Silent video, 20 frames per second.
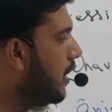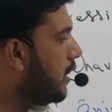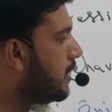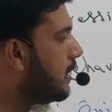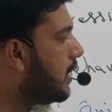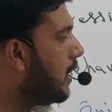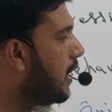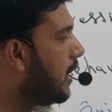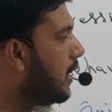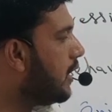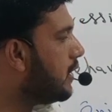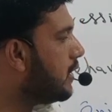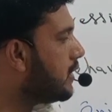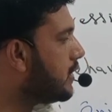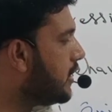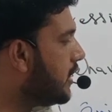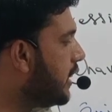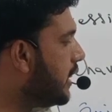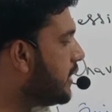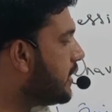The
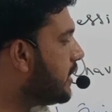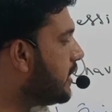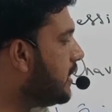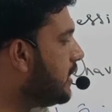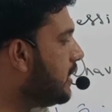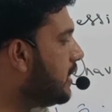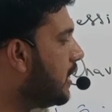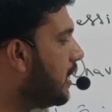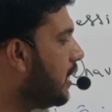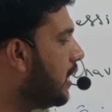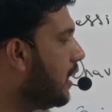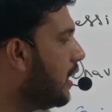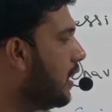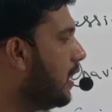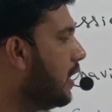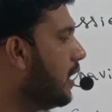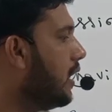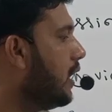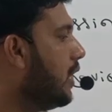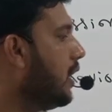territory
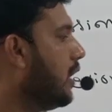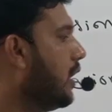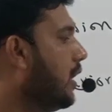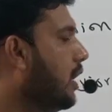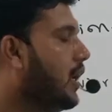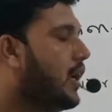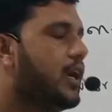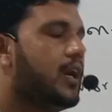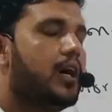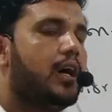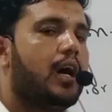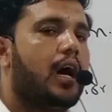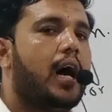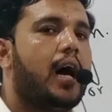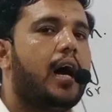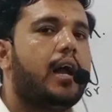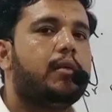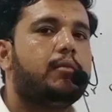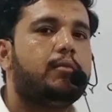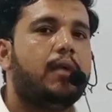are
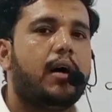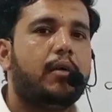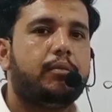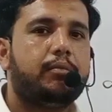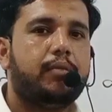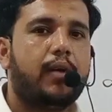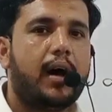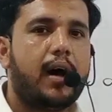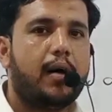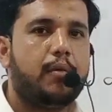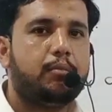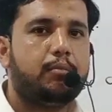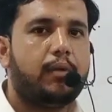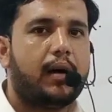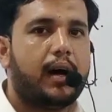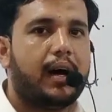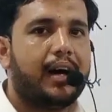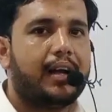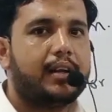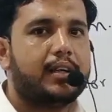farmed
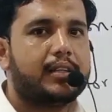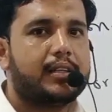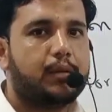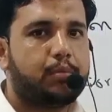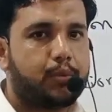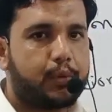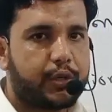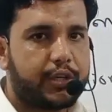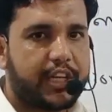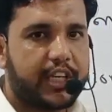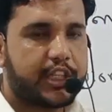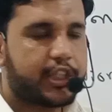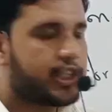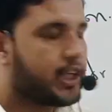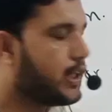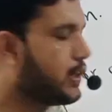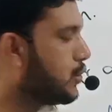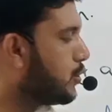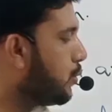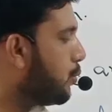for the
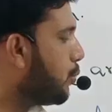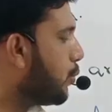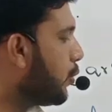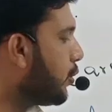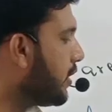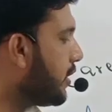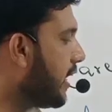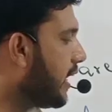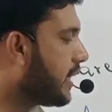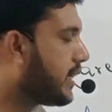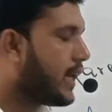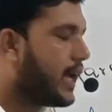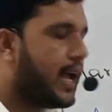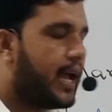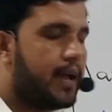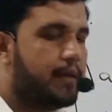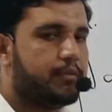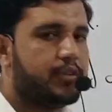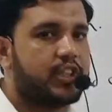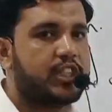protection to protect
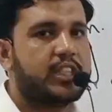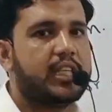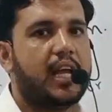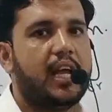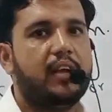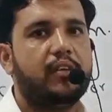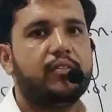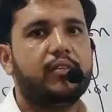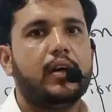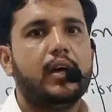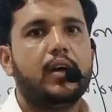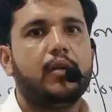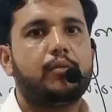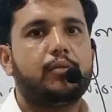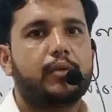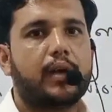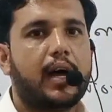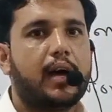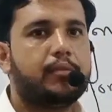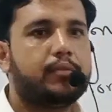himself
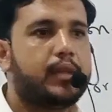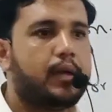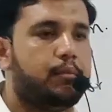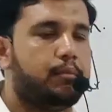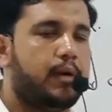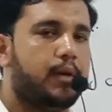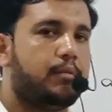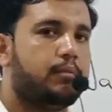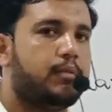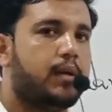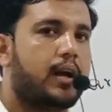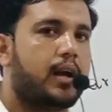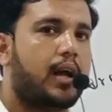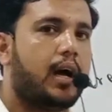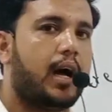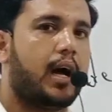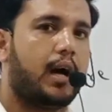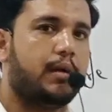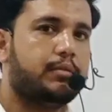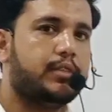from the member
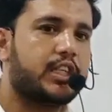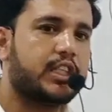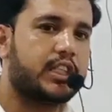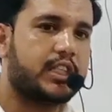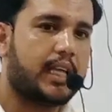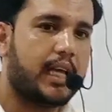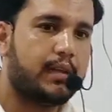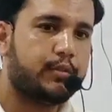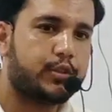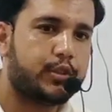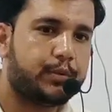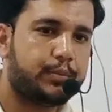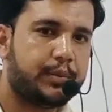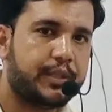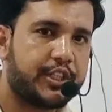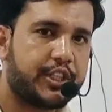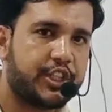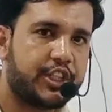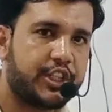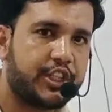of the same
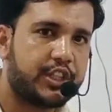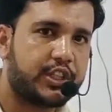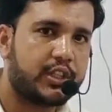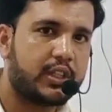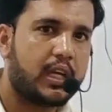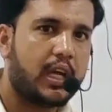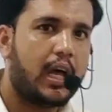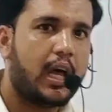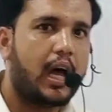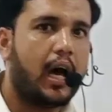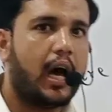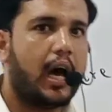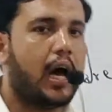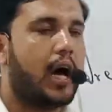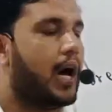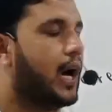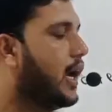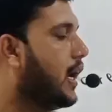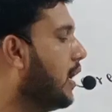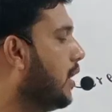species
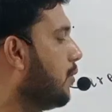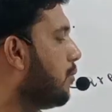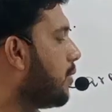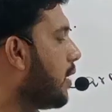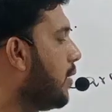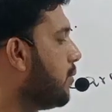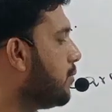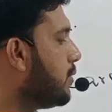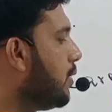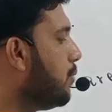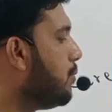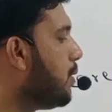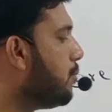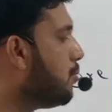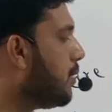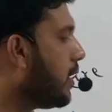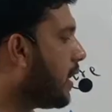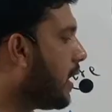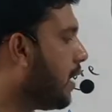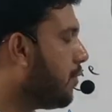or from the
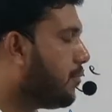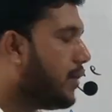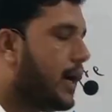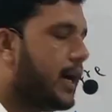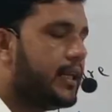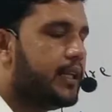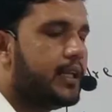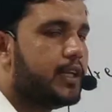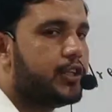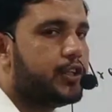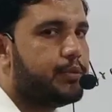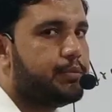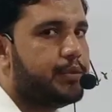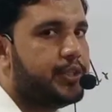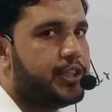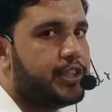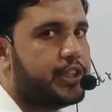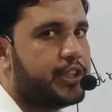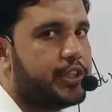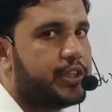member of other
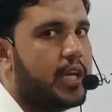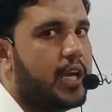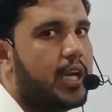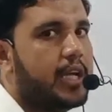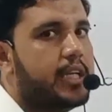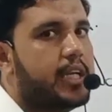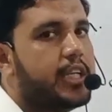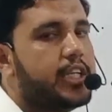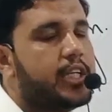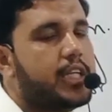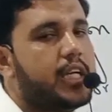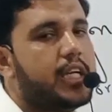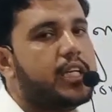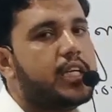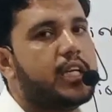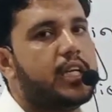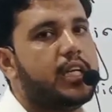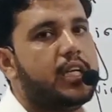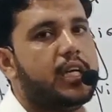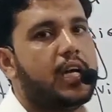species. The
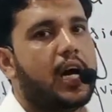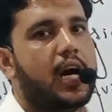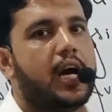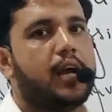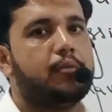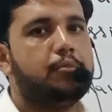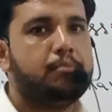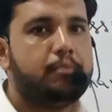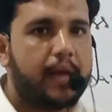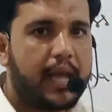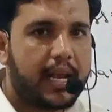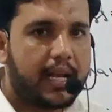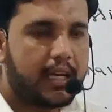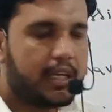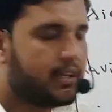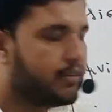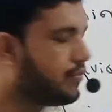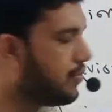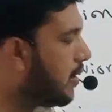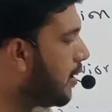territory are
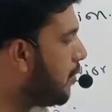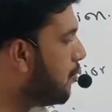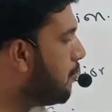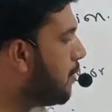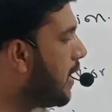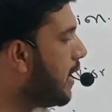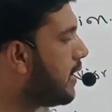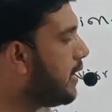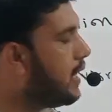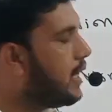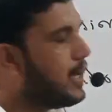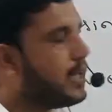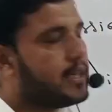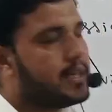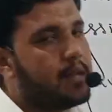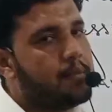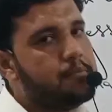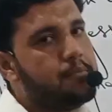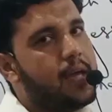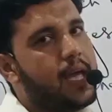mainly farmed by
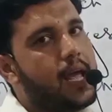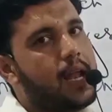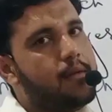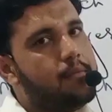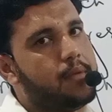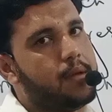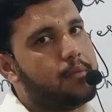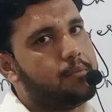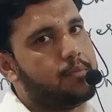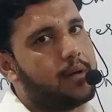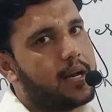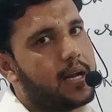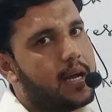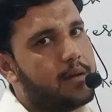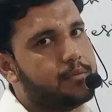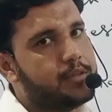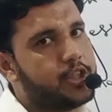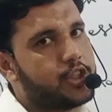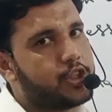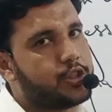the male member
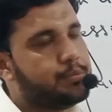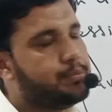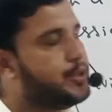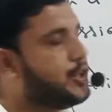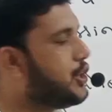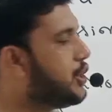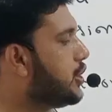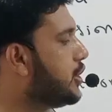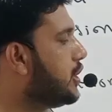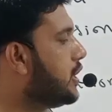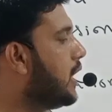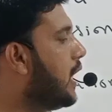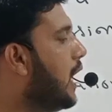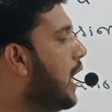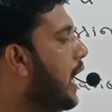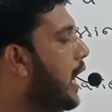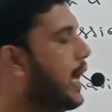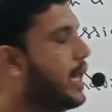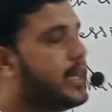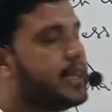of the species,
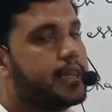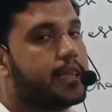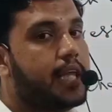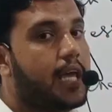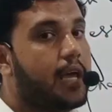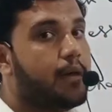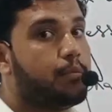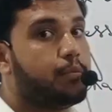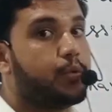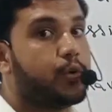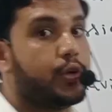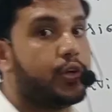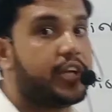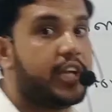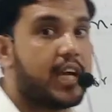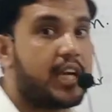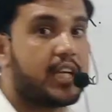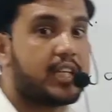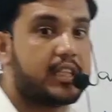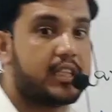and they
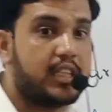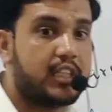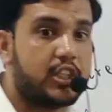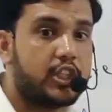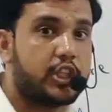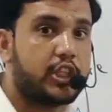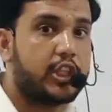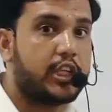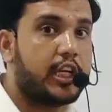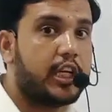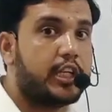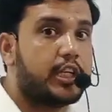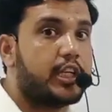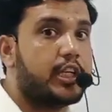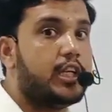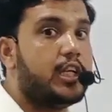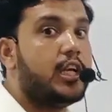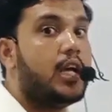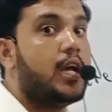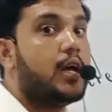protect this
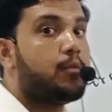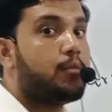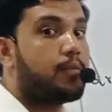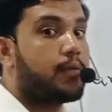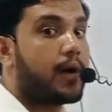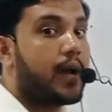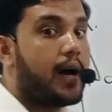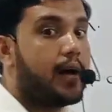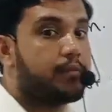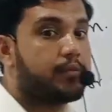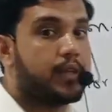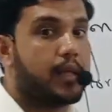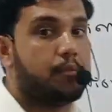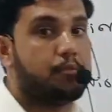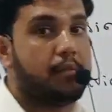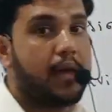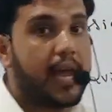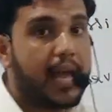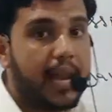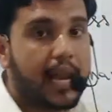territory from the
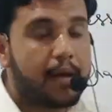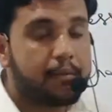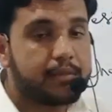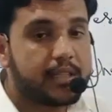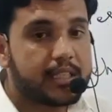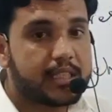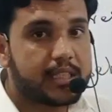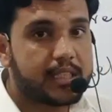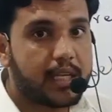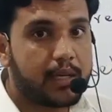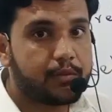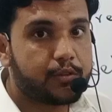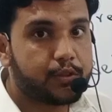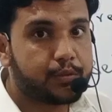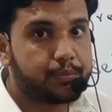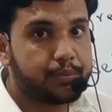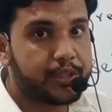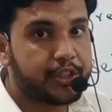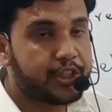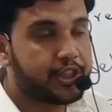male of the same
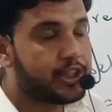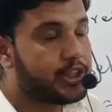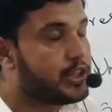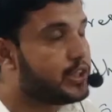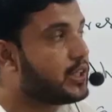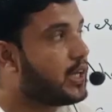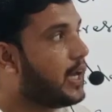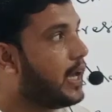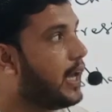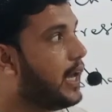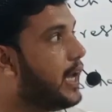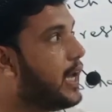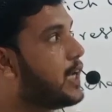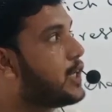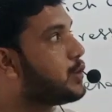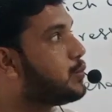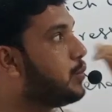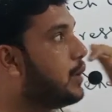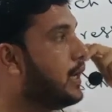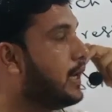species
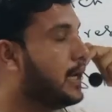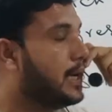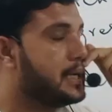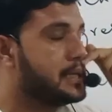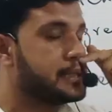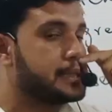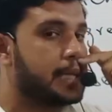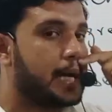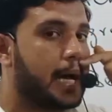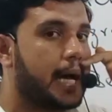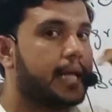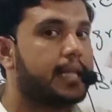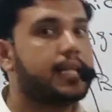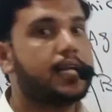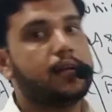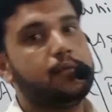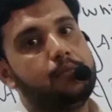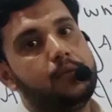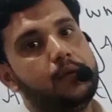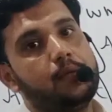as well as the
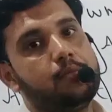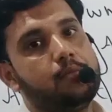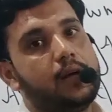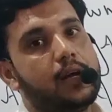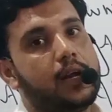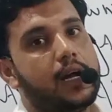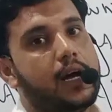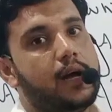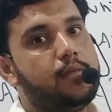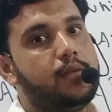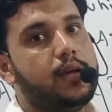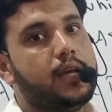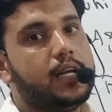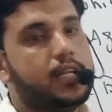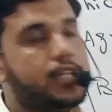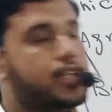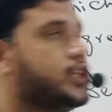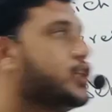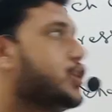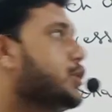other member of
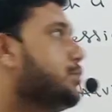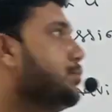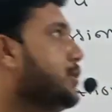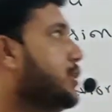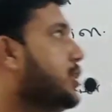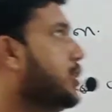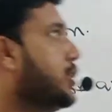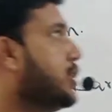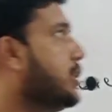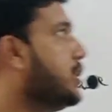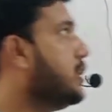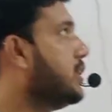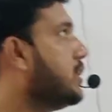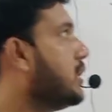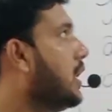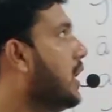the species.